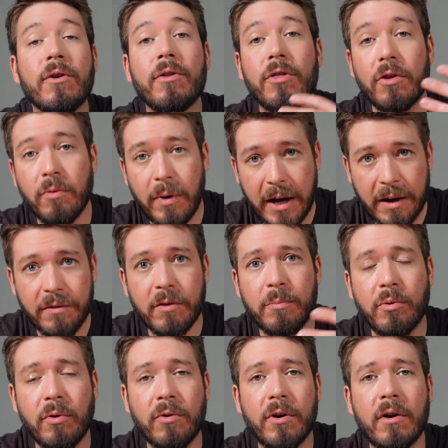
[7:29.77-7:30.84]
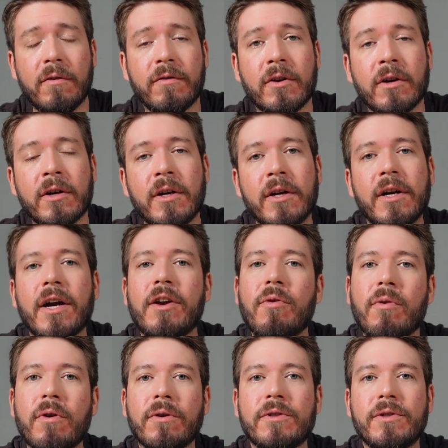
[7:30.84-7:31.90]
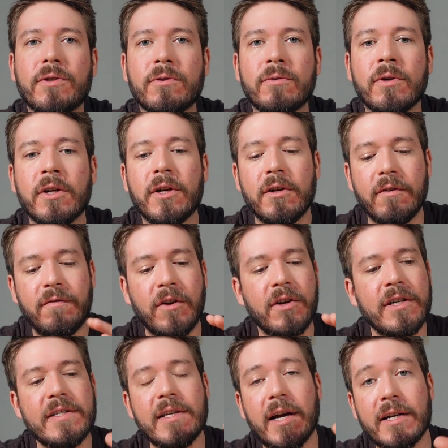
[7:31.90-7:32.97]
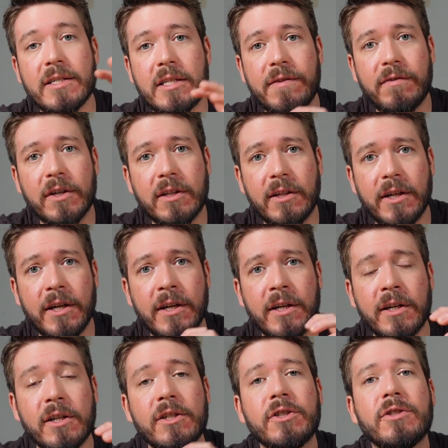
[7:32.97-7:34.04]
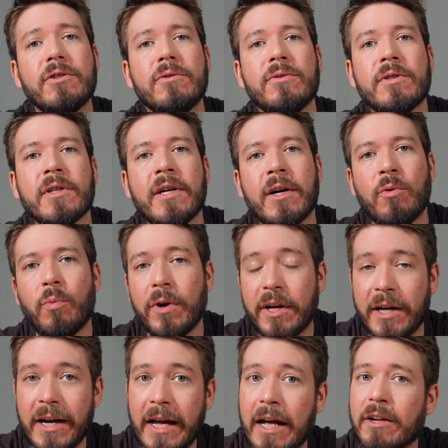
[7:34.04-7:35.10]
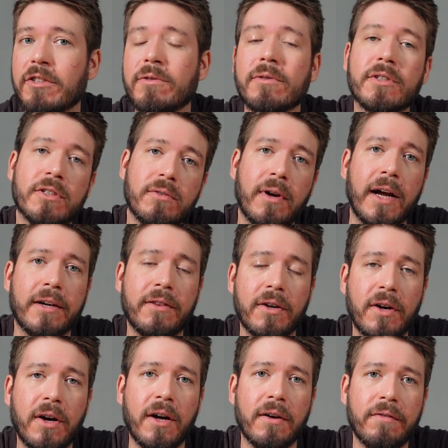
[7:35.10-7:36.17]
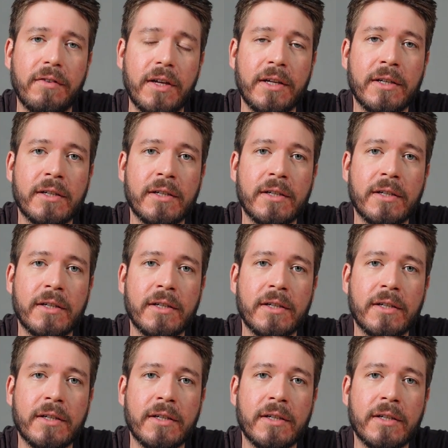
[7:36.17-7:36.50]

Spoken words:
throughout the pour-over in order to very scientifically choose when and how to extract the coffee.